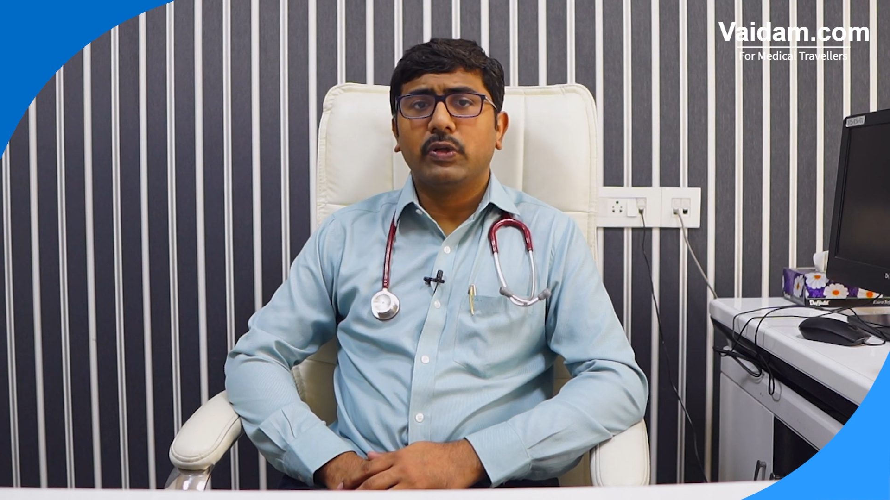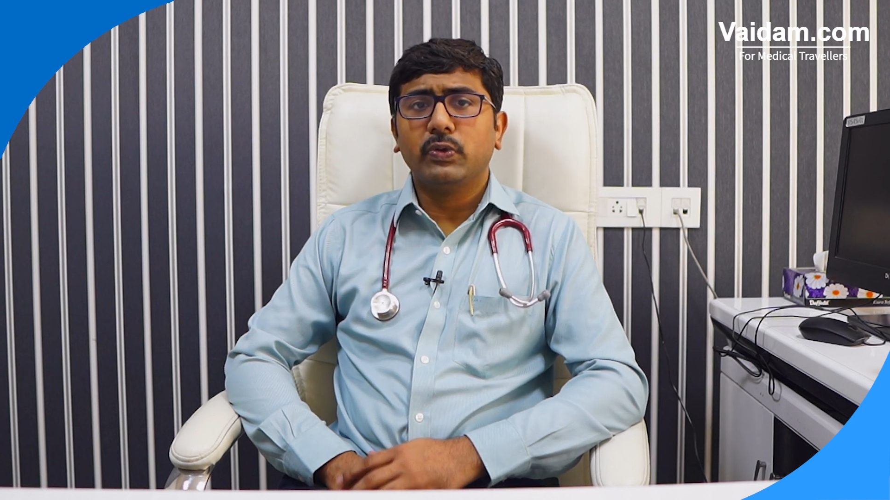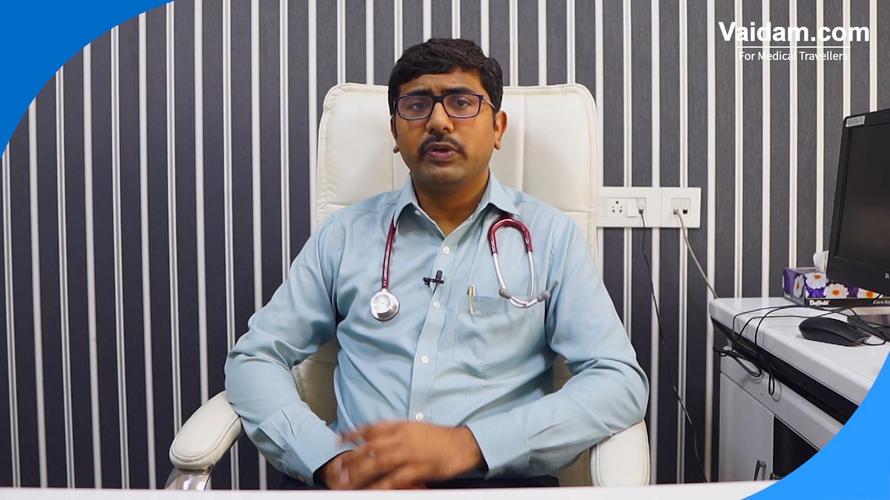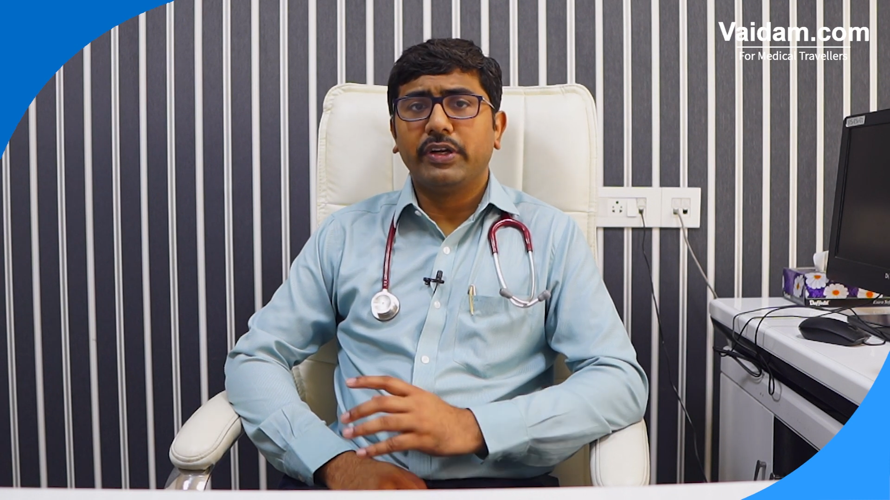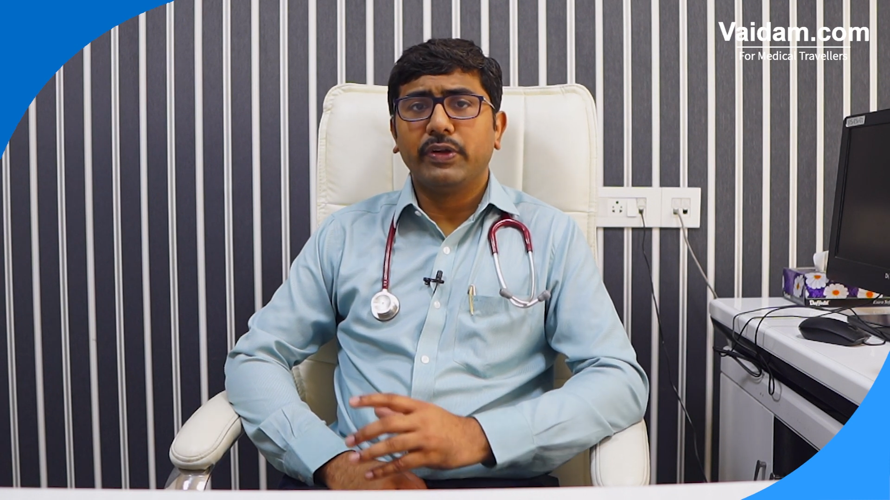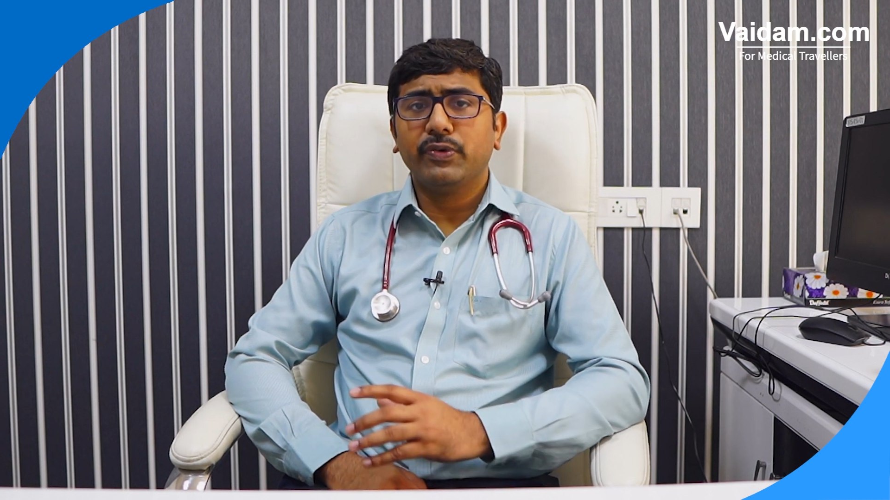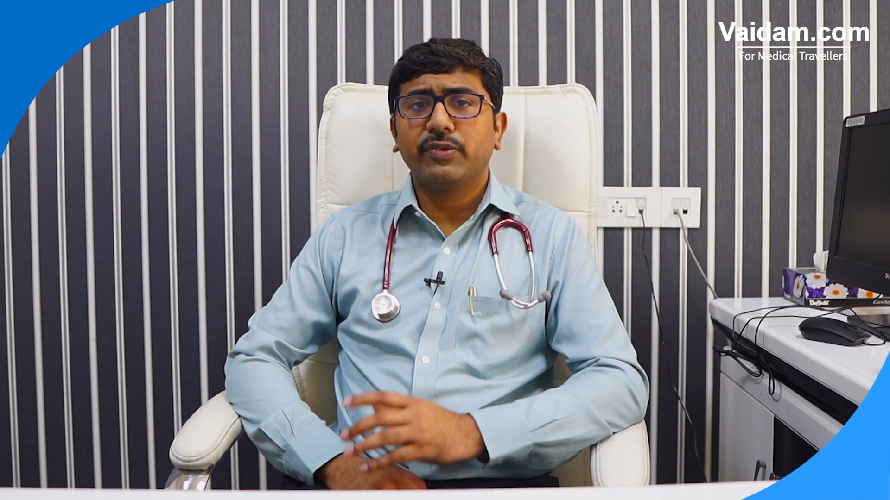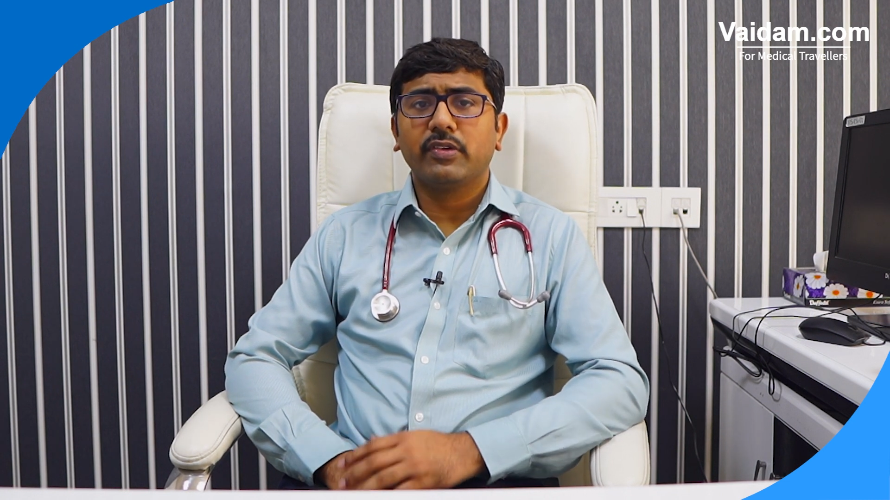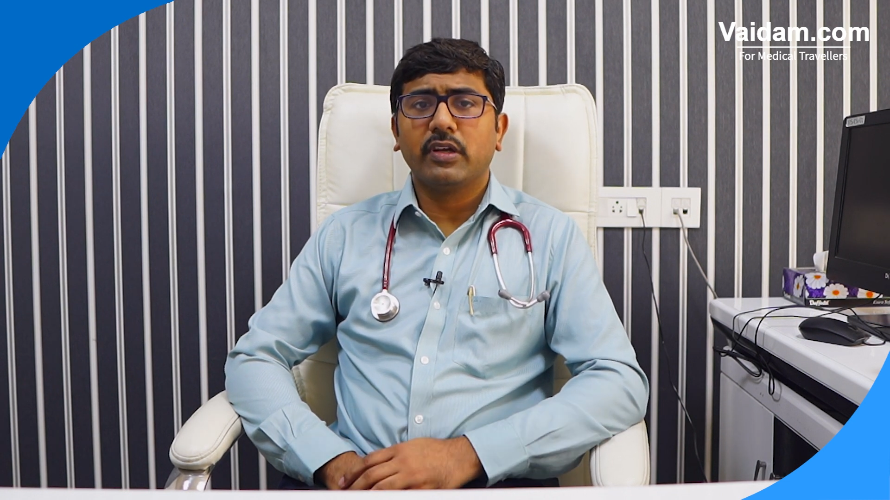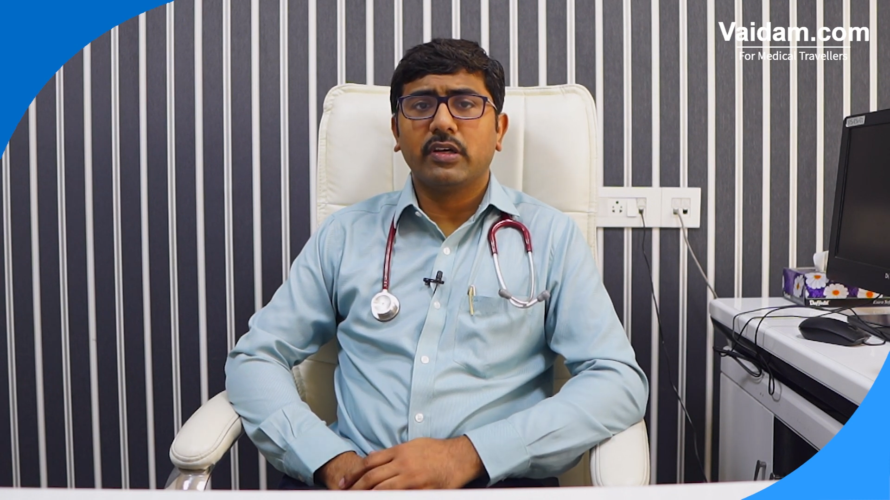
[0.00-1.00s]
to
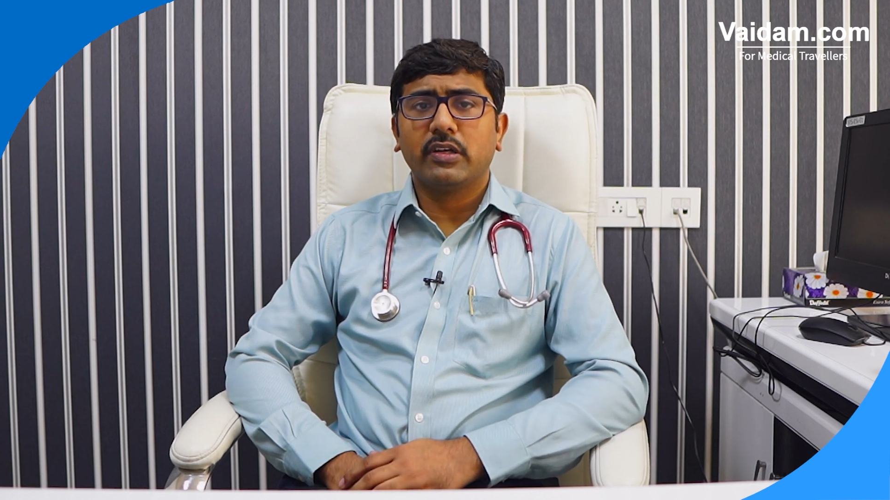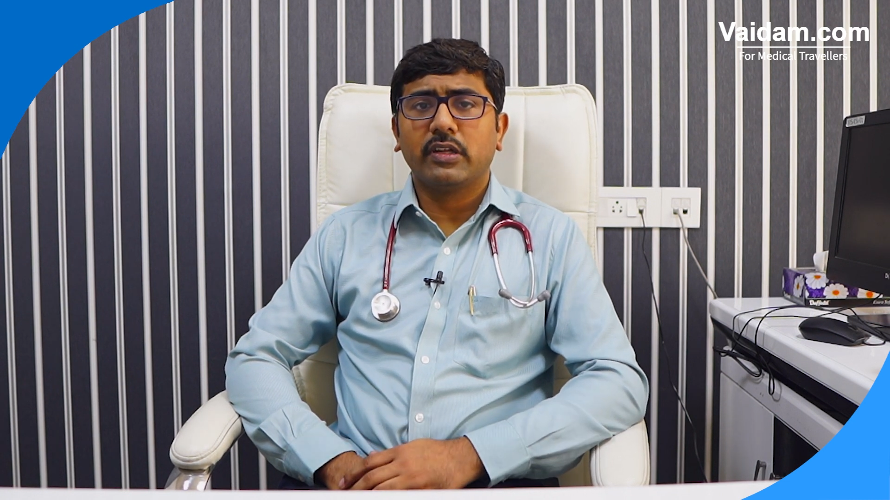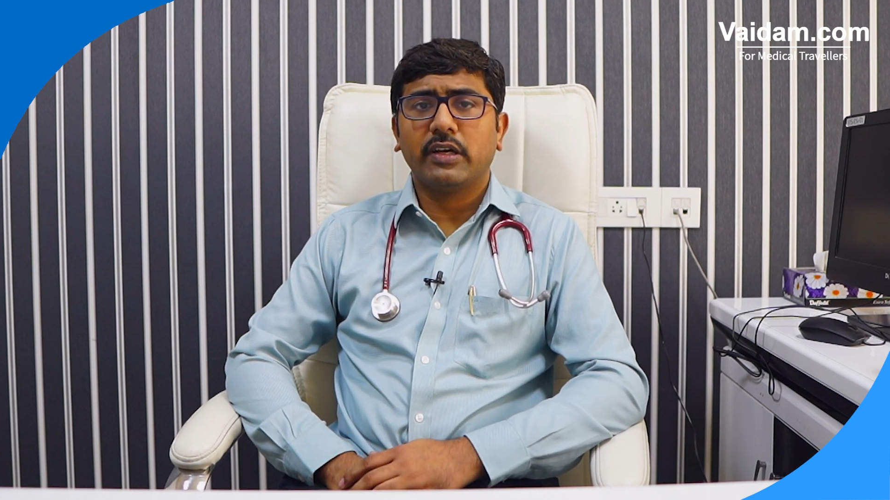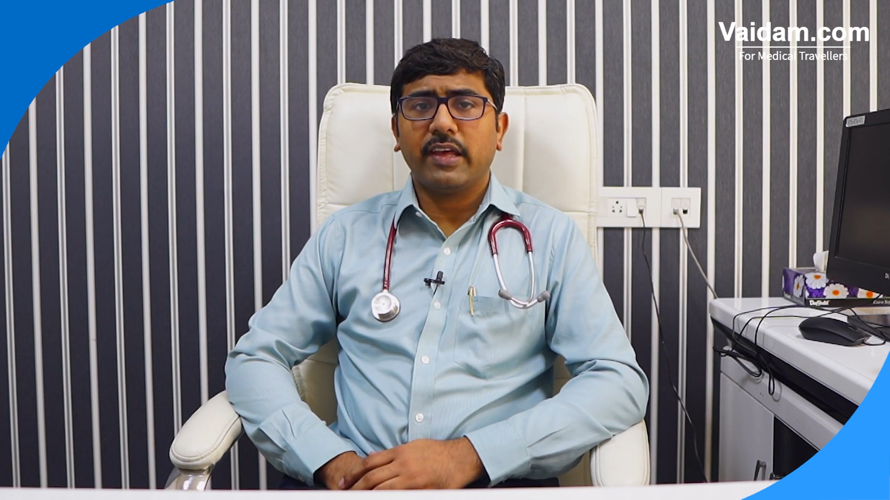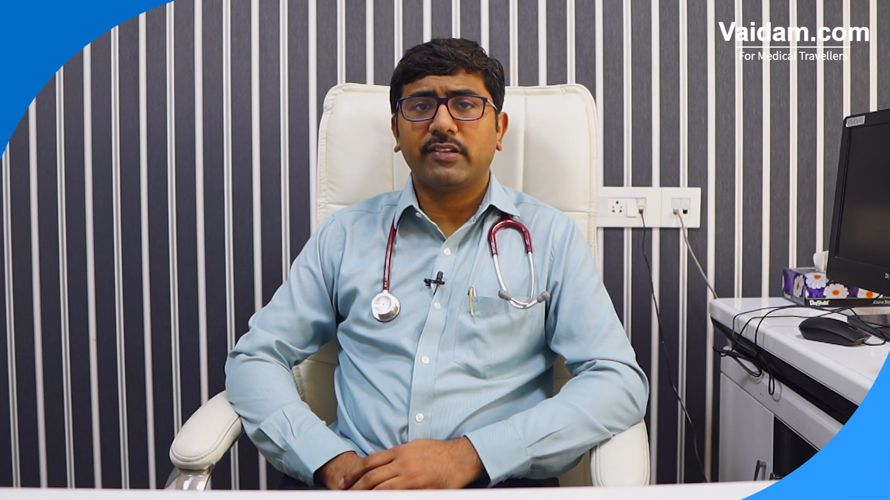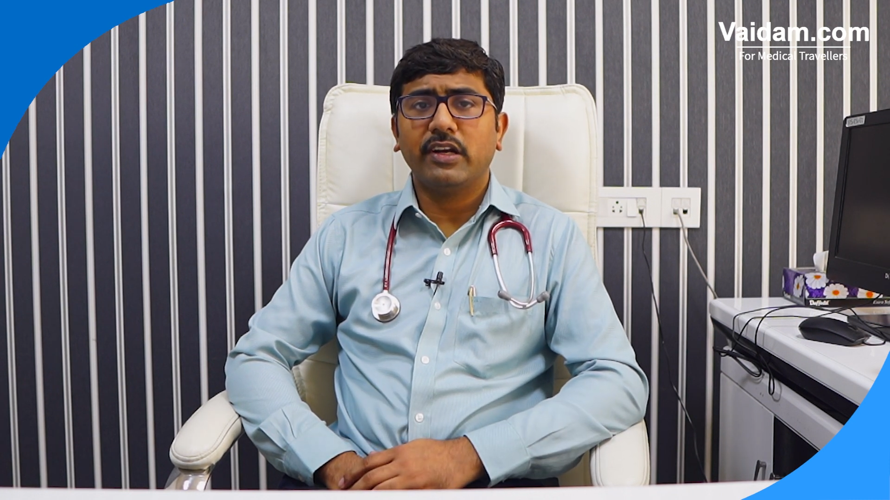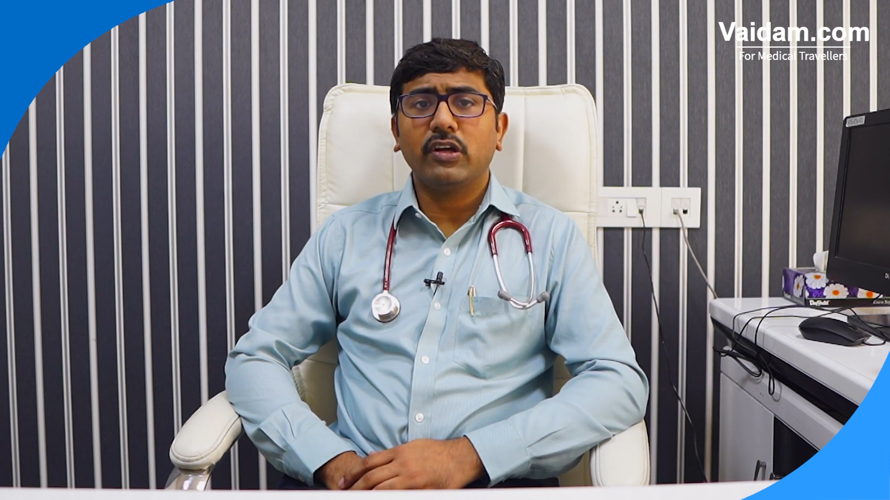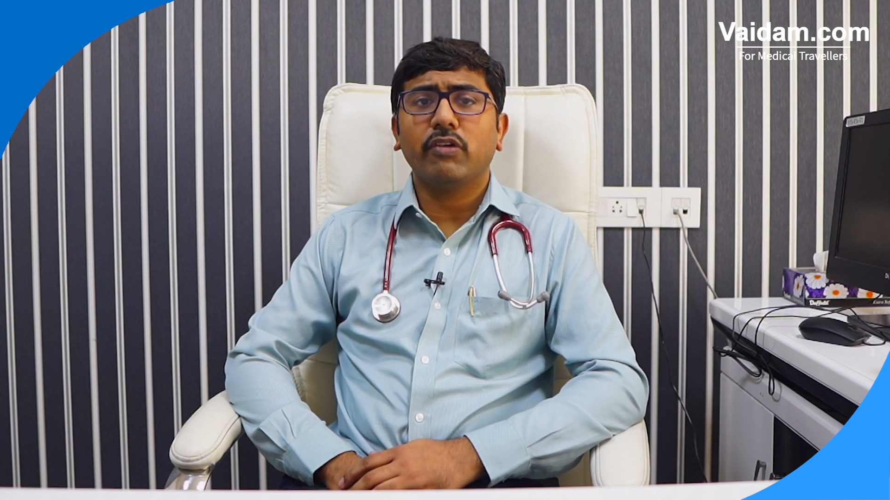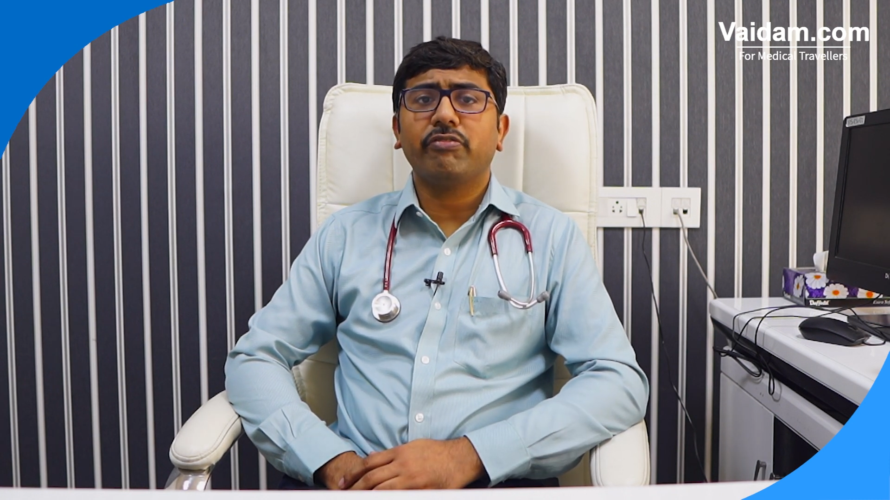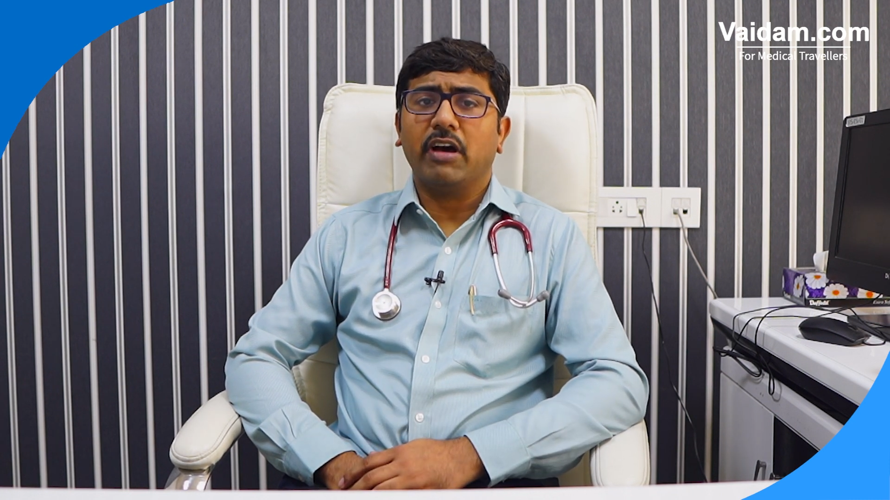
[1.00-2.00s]
reduce uh, the
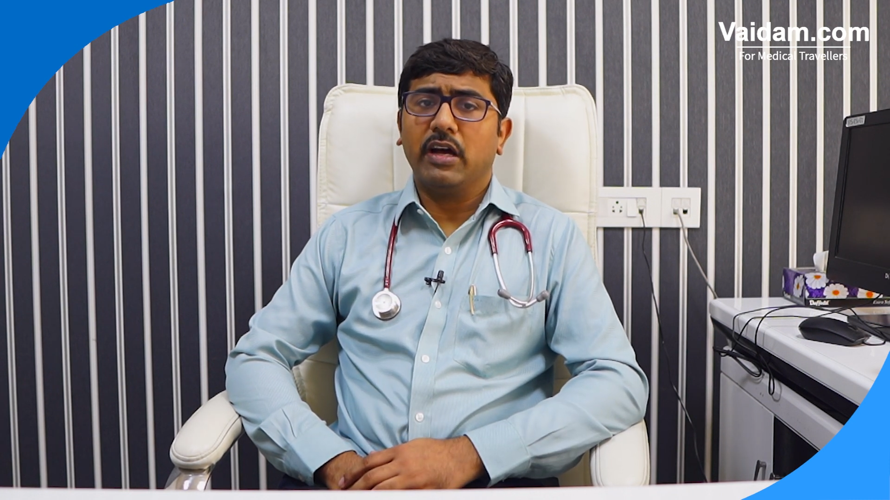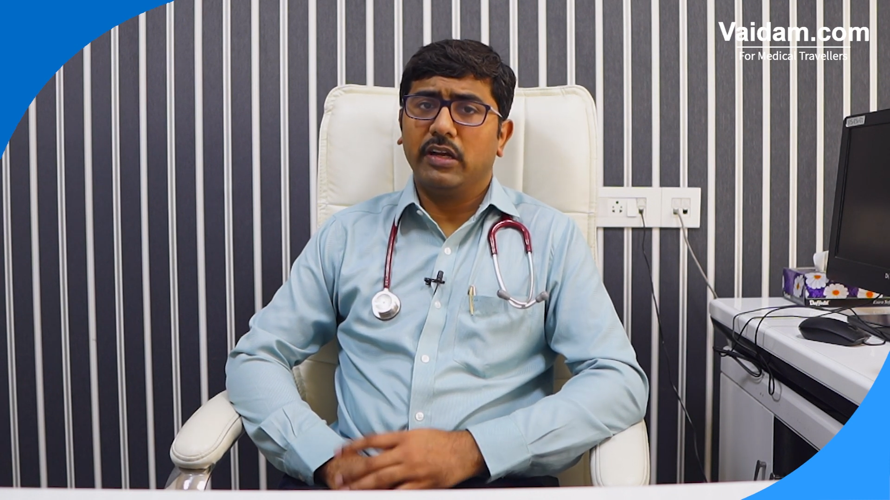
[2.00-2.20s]
extent of